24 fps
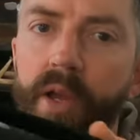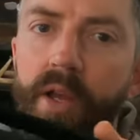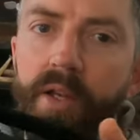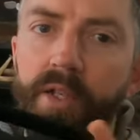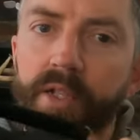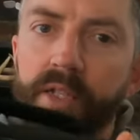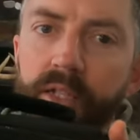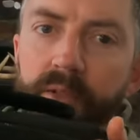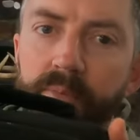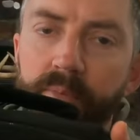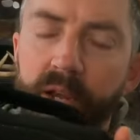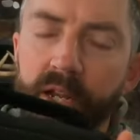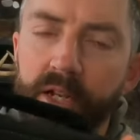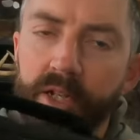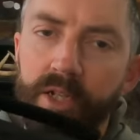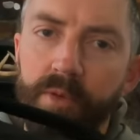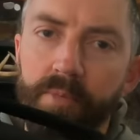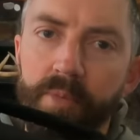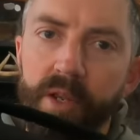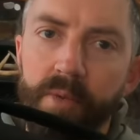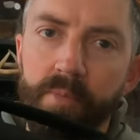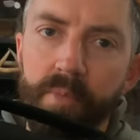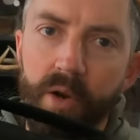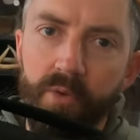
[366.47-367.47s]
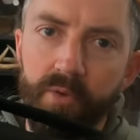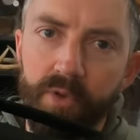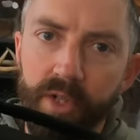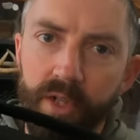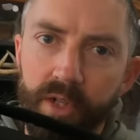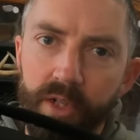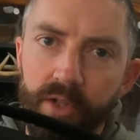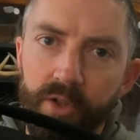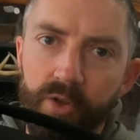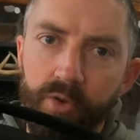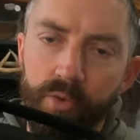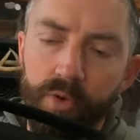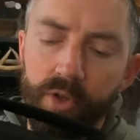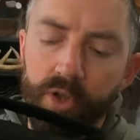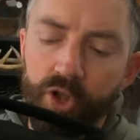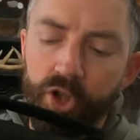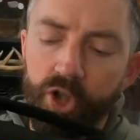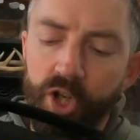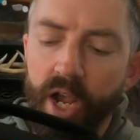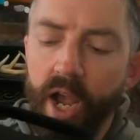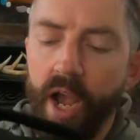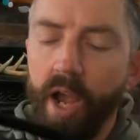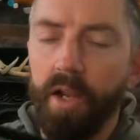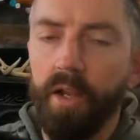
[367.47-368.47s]
This is meant to be mounted into a
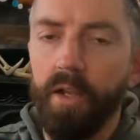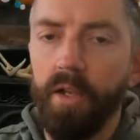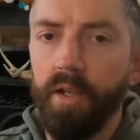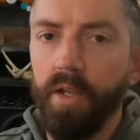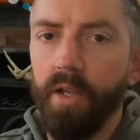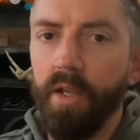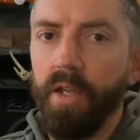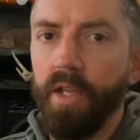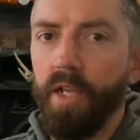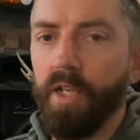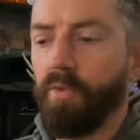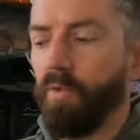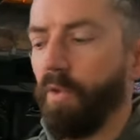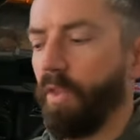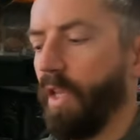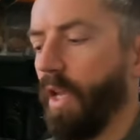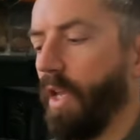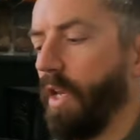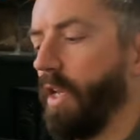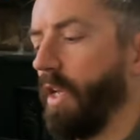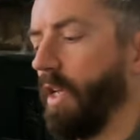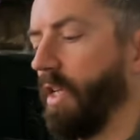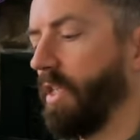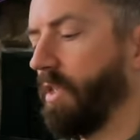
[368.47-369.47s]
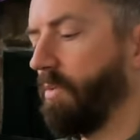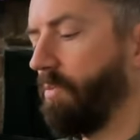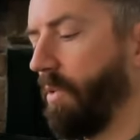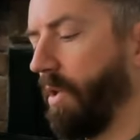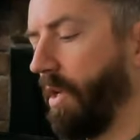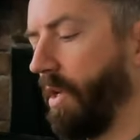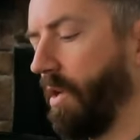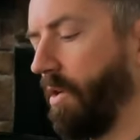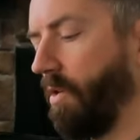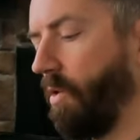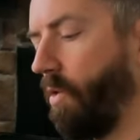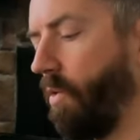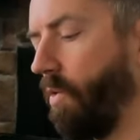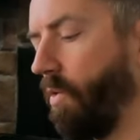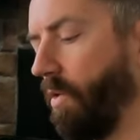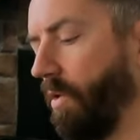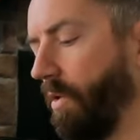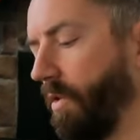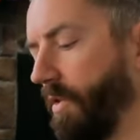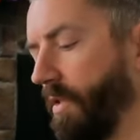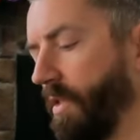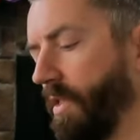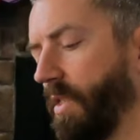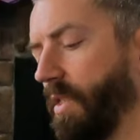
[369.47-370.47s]
shack is what that is, but it
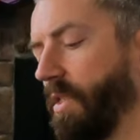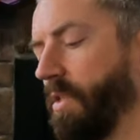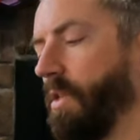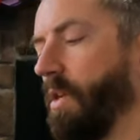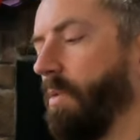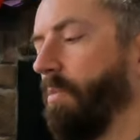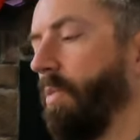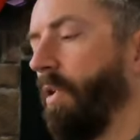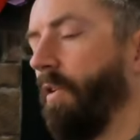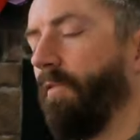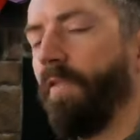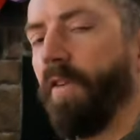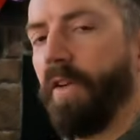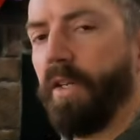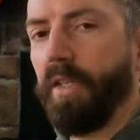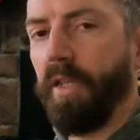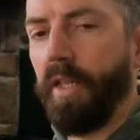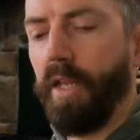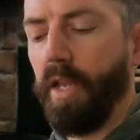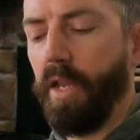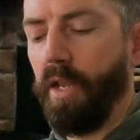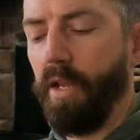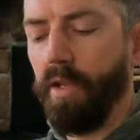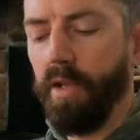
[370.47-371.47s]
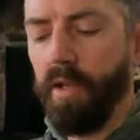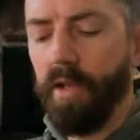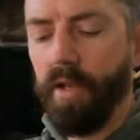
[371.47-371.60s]
holds perfectly